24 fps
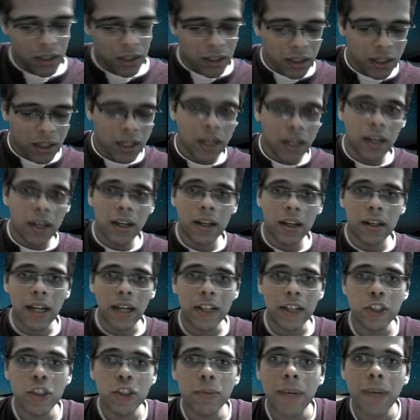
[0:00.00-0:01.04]

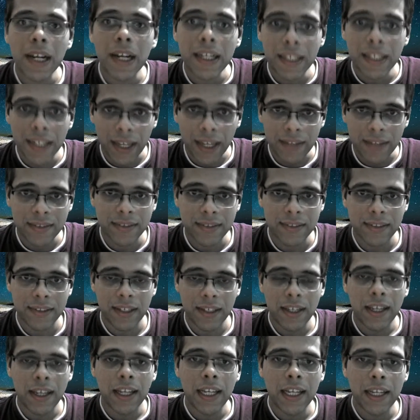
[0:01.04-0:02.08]
Rajkumar, yes.
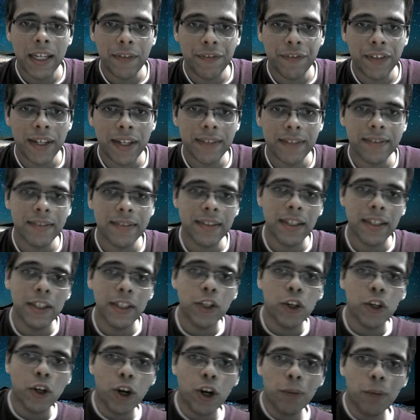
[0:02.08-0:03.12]
If let's say
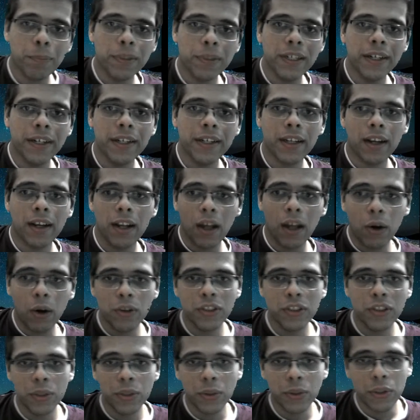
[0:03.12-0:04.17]
your opponent allows
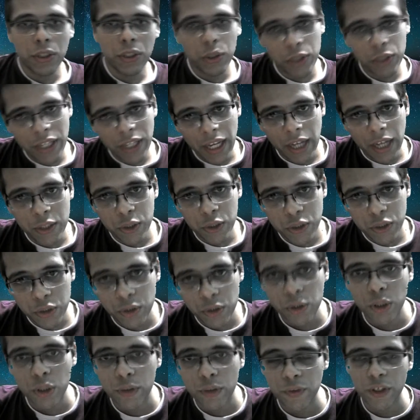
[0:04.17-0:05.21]
you to, you should
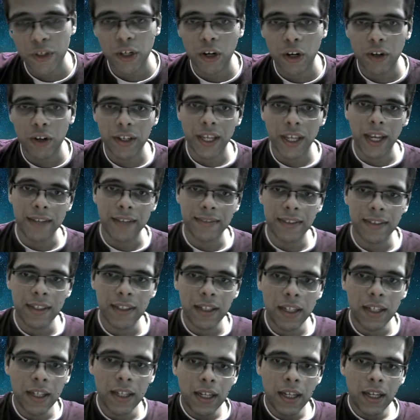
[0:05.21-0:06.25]
go for long castle.
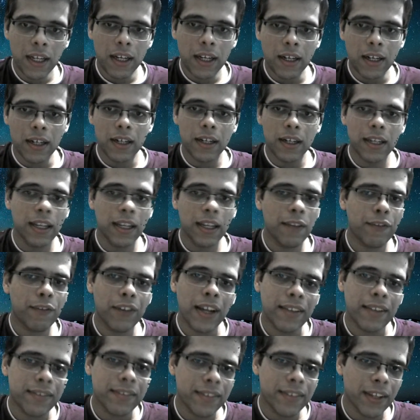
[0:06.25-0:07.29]
If
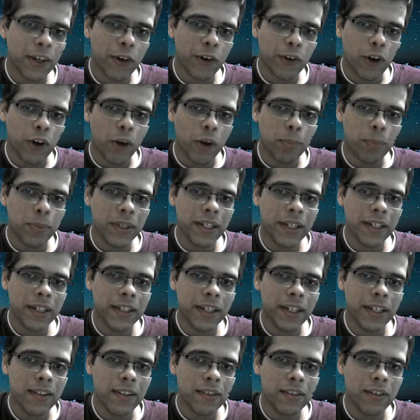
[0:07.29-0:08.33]
let's say your opponent
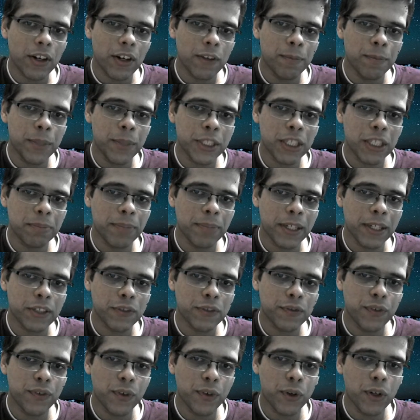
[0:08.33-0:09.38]
instead of bishop
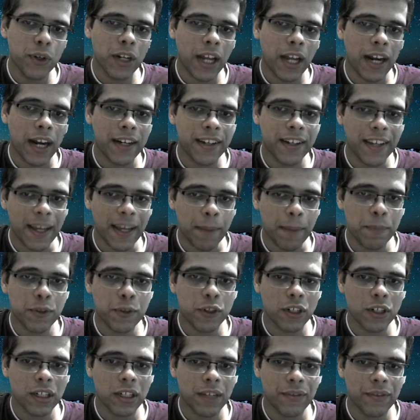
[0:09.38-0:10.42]
h4 had captured
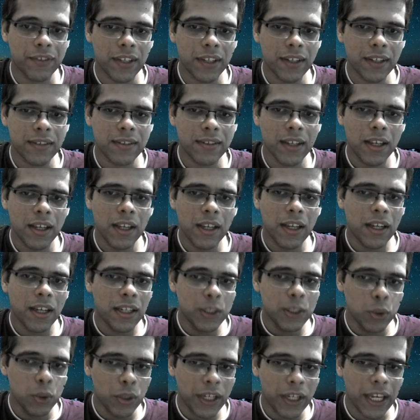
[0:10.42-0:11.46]
on f6,
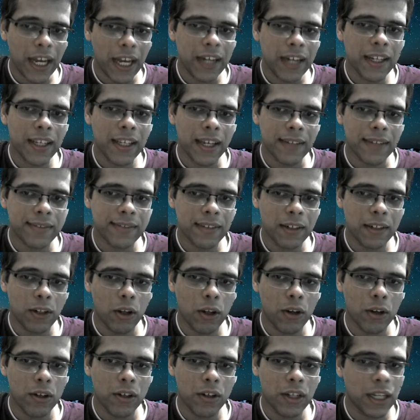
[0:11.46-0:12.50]
you can castle
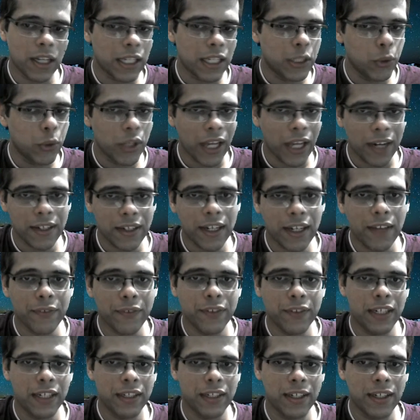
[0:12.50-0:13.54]
long. You can
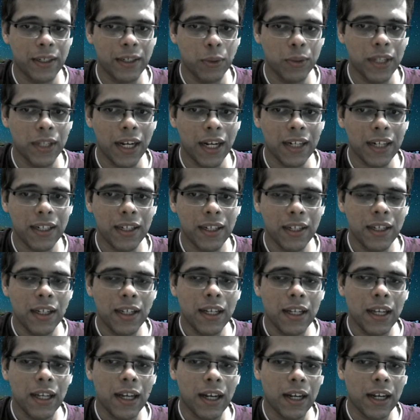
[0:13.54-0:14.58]
definitely do that.
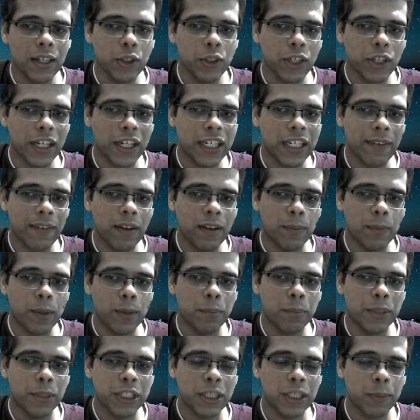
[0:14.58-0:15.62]
You can develop your
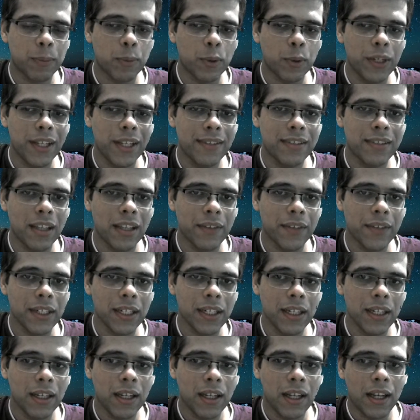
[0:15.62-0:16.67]
bishop to d7.
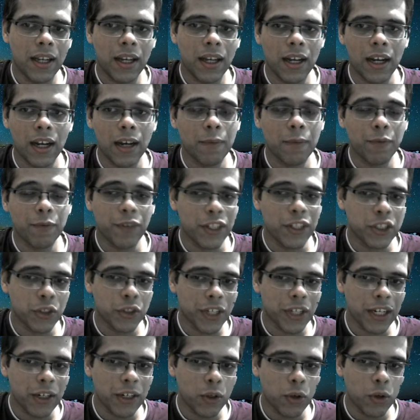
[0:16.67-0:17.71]
First you
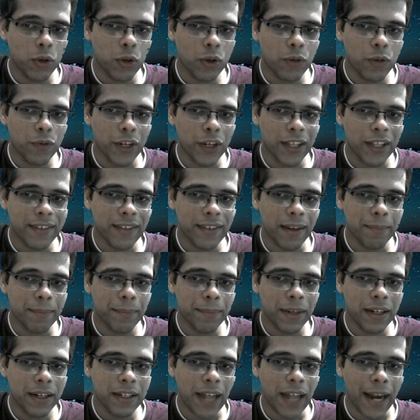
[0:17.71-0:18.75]
can go, for
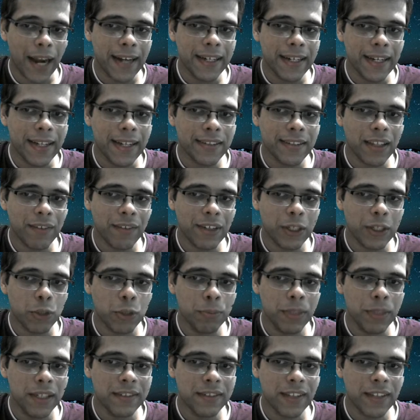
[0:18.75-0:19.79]
example, knight d7 to
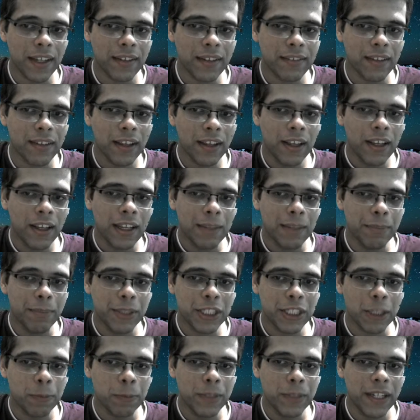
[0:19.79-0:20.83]
b6,
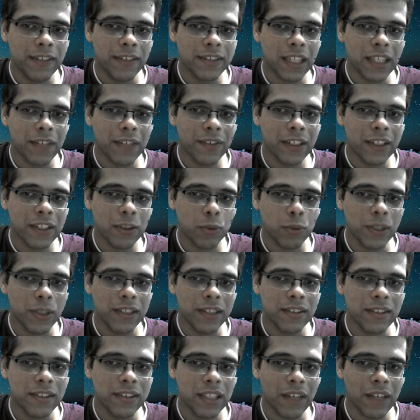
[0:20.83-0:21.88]
bishop d7, queen
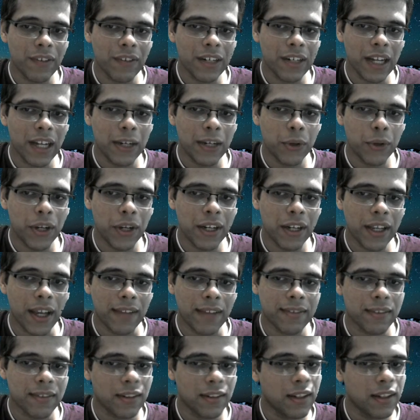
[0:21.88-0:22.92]
c7, and you can
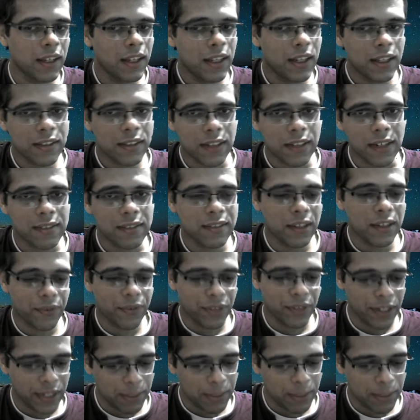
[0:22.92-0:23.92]
castle. That is definitely